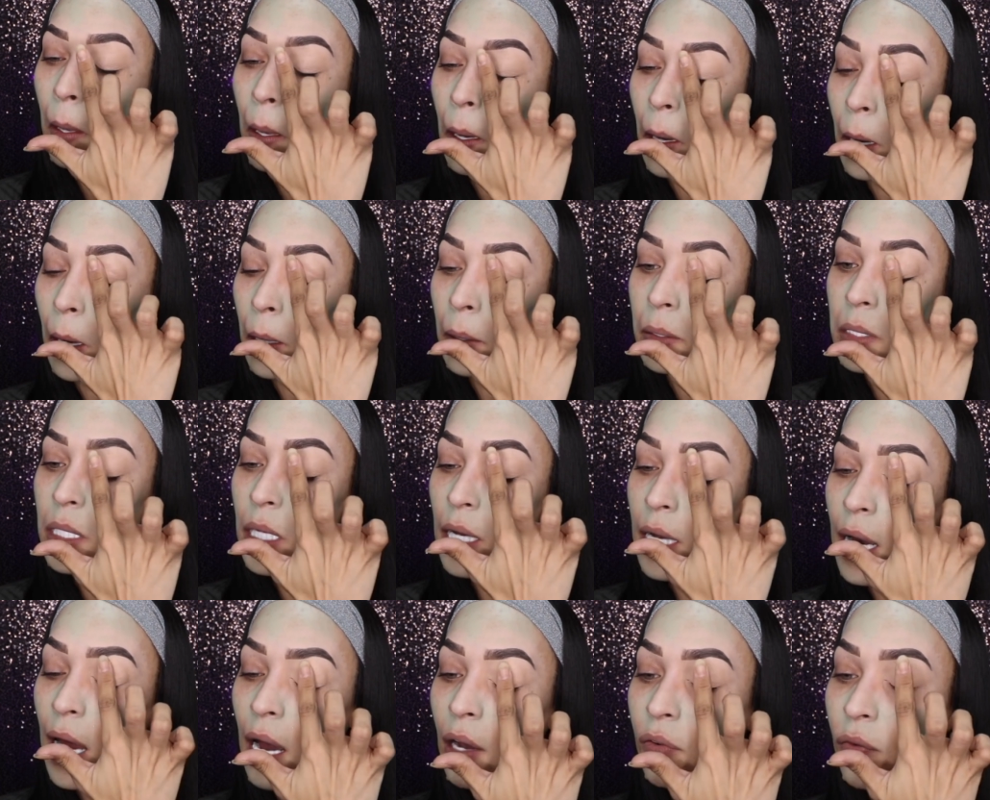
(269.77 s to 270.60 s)

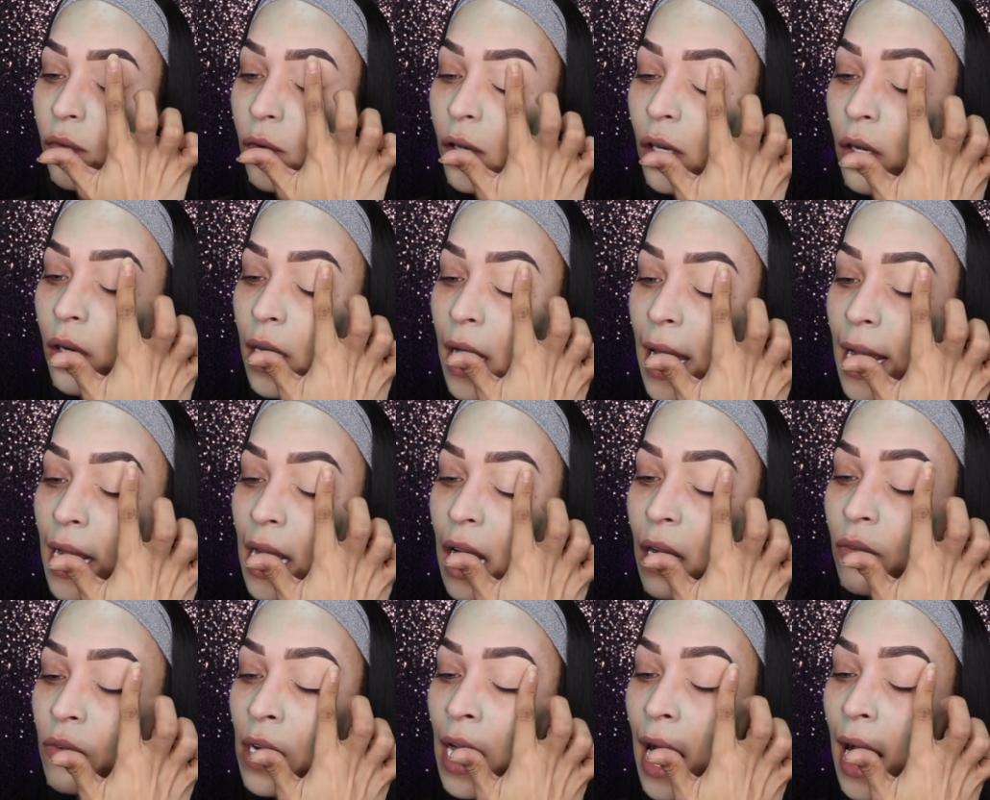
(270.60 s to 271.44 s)
Until I feel like
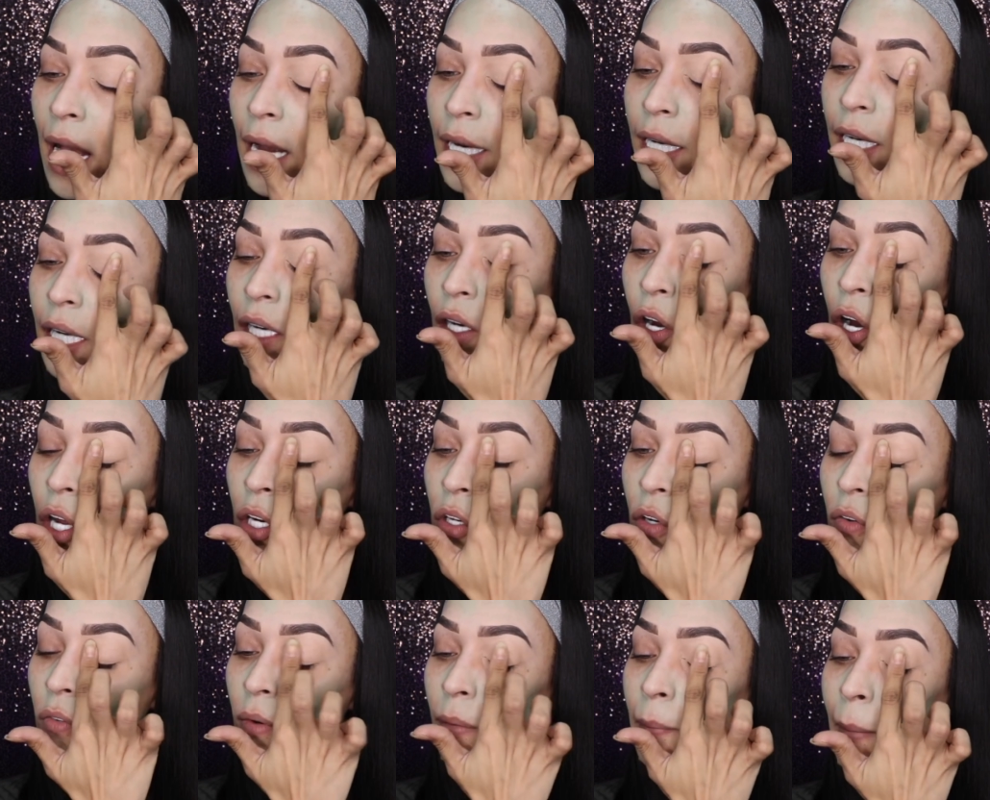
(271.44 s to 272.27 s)
I've gotten it all
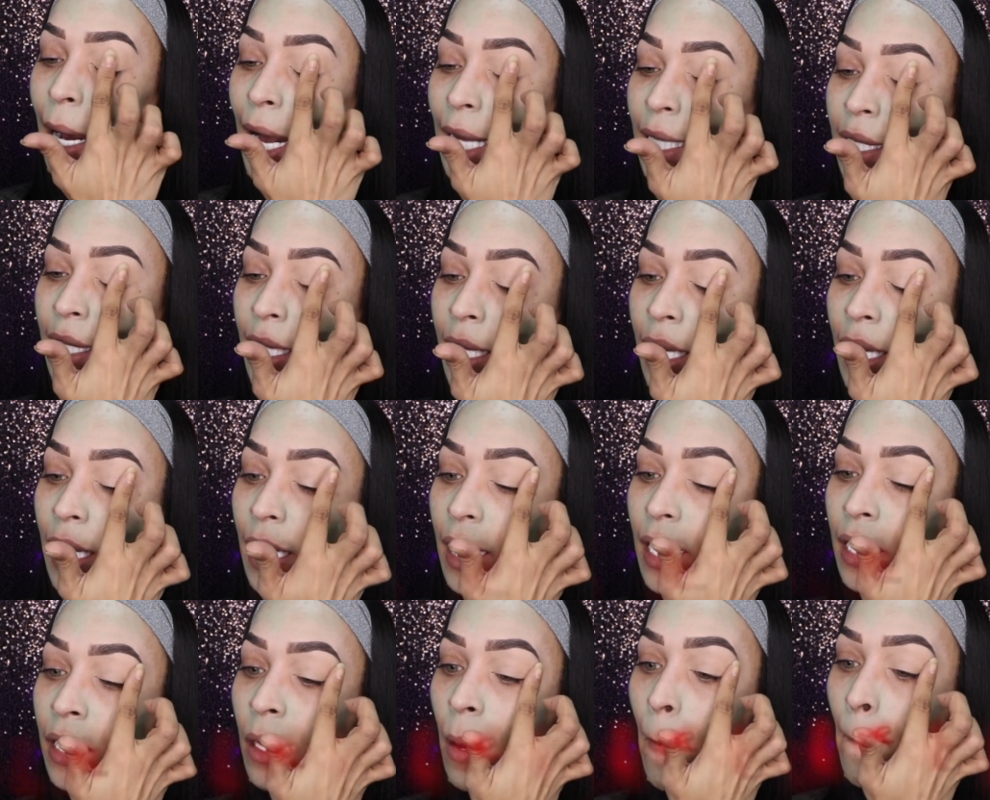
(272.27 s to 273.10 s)
over my
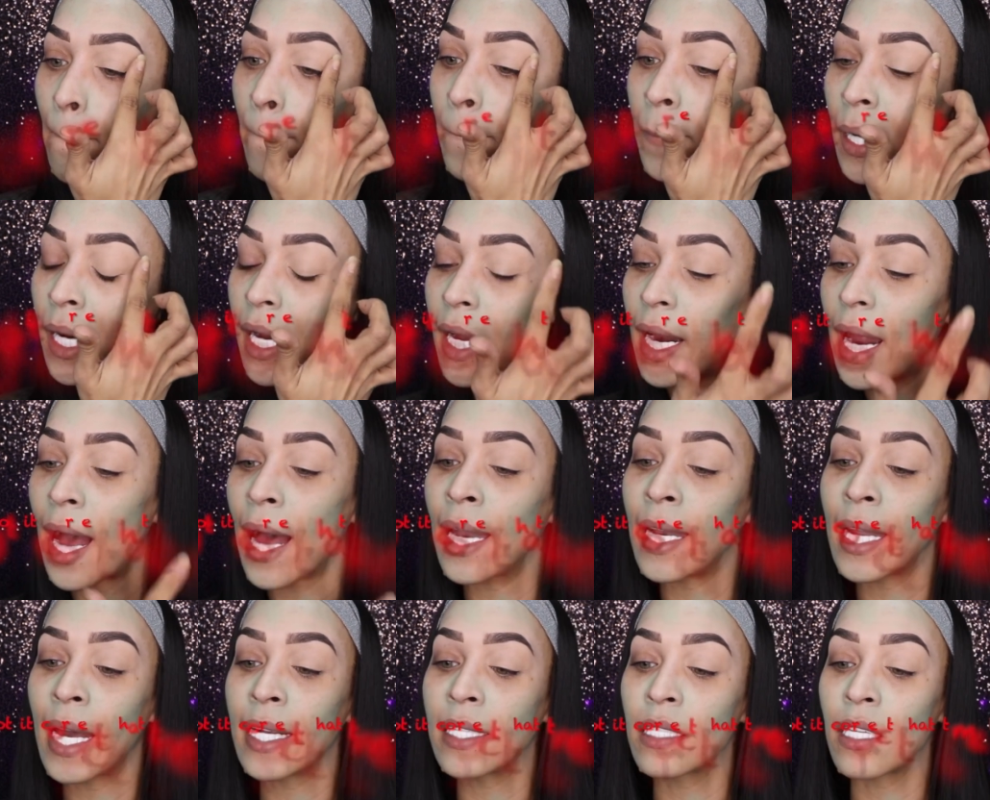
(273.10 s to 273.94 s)
lid, but I
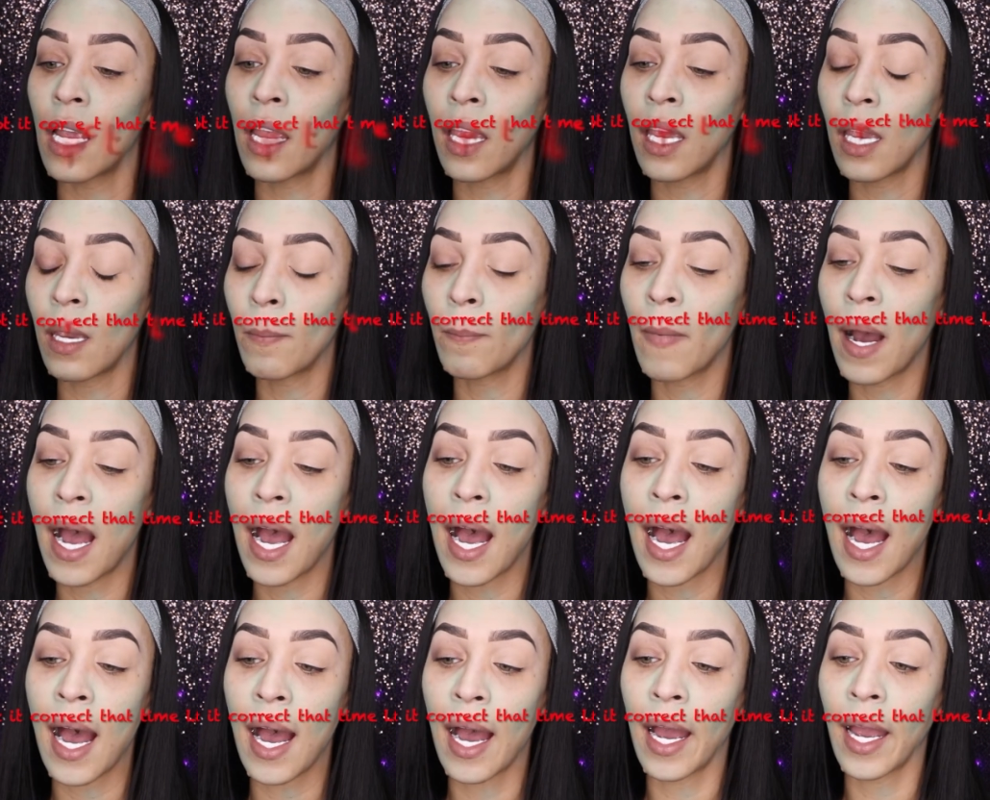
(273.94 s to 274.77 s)
like to keep my
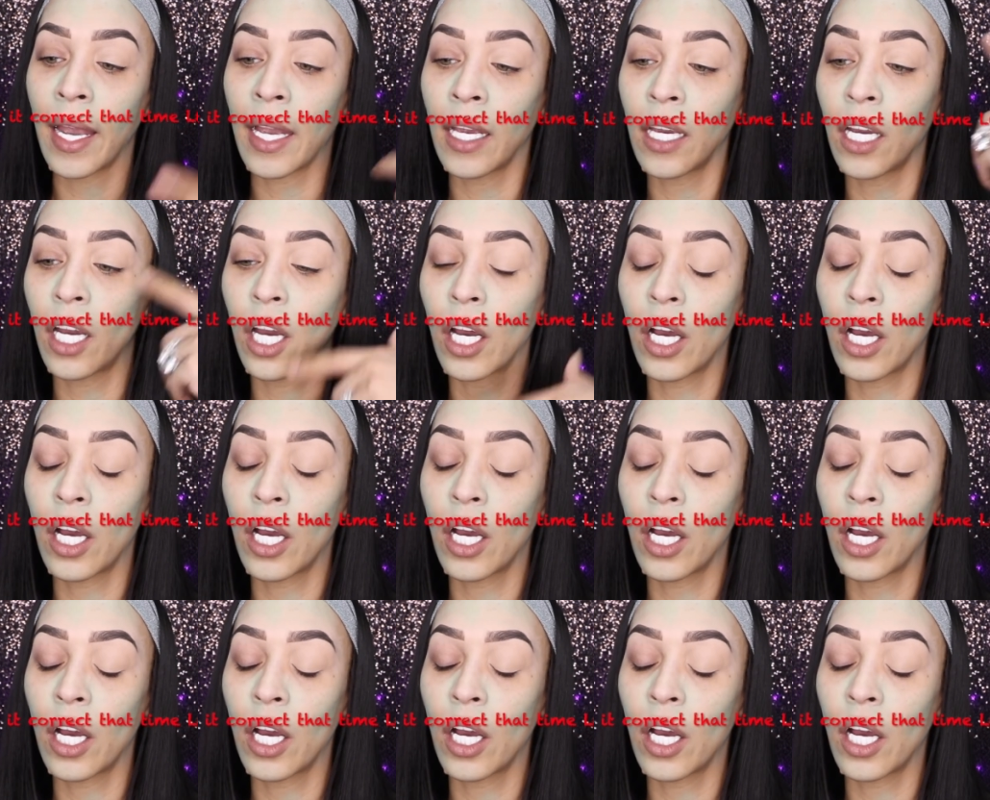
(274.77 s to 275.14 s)
eye